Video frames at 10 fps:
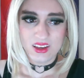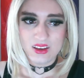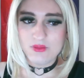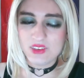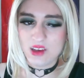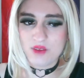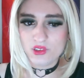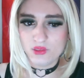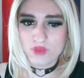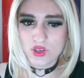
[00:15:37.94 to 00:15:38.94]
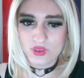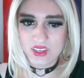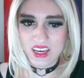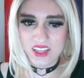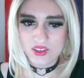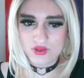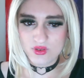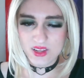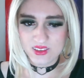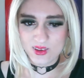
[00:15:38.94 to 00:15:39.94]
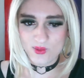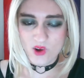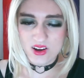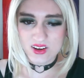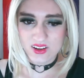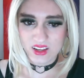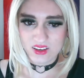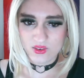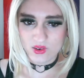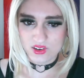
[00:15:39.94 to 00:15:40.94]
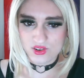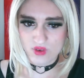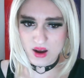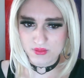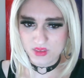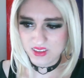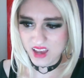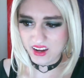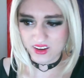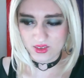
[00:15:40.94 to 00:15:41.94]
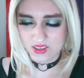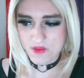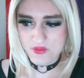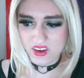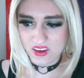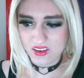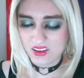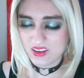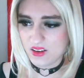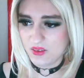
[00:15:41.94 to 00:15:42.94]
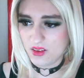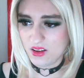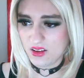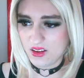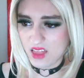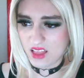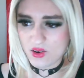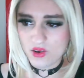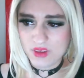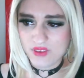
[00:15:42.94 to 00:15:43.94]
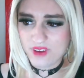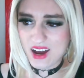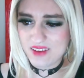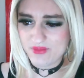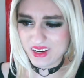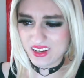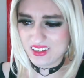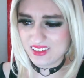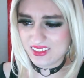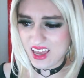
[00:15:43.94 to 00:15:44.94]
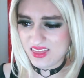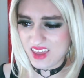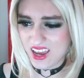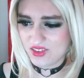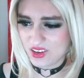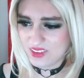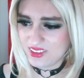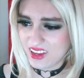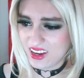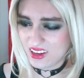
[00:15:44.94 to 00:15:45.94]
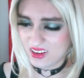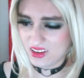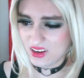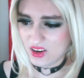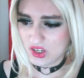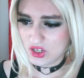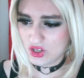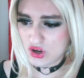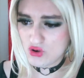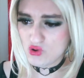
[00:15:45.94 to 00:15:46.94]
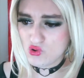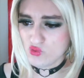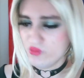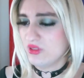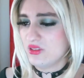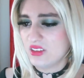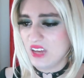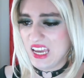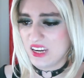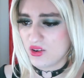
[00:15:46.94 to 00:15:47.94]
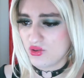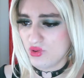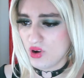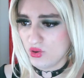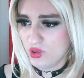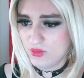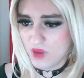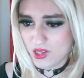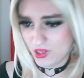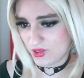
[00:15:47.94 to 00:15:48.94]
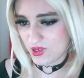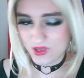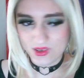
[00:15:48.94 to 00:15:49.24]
several music instruments in one, like or drum set or something. It could be fun, but instead they are just like tubes and gross monster.